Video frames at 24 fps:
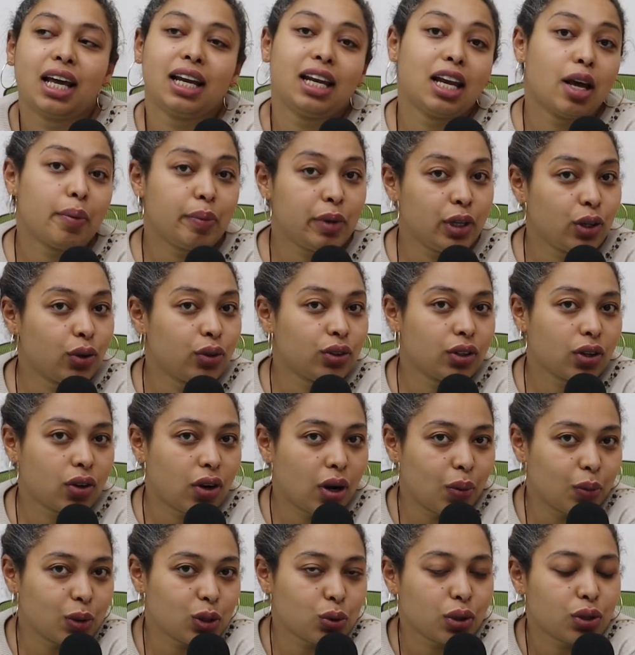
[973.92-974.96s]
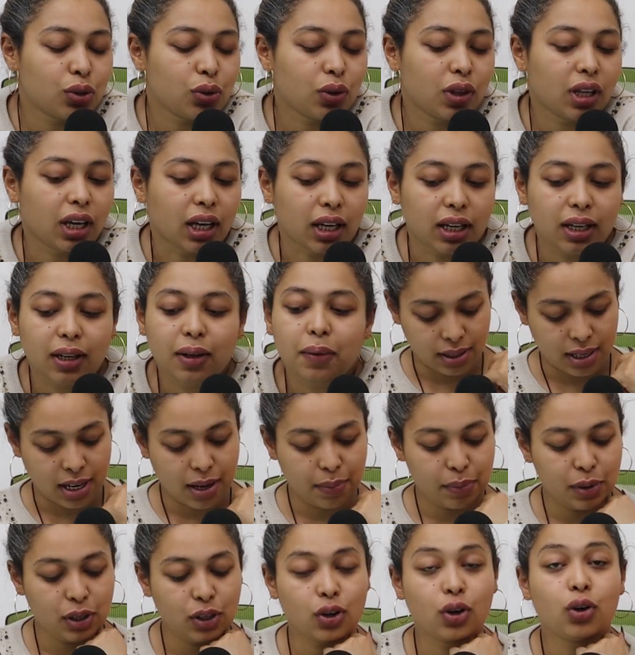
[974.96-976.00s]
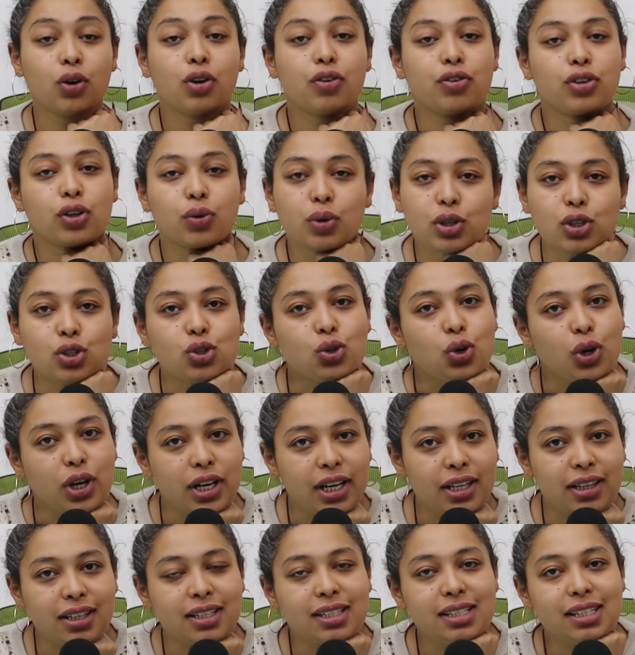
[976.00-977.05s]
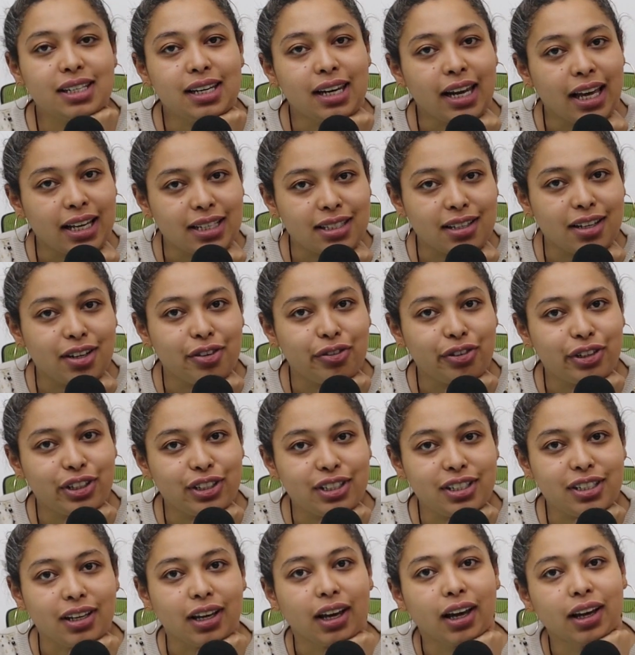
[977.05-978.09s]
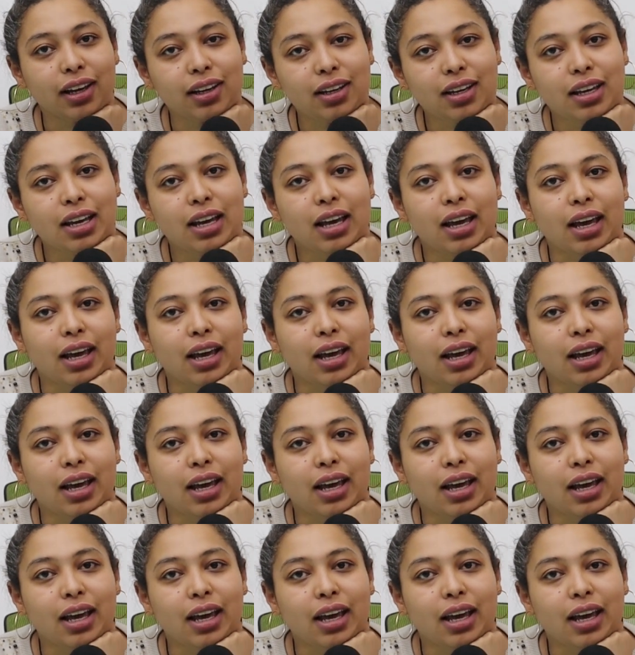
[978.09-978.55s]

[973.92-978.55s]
Let me know in the comments what you think. Let me know if you enjoyed this lesson for today.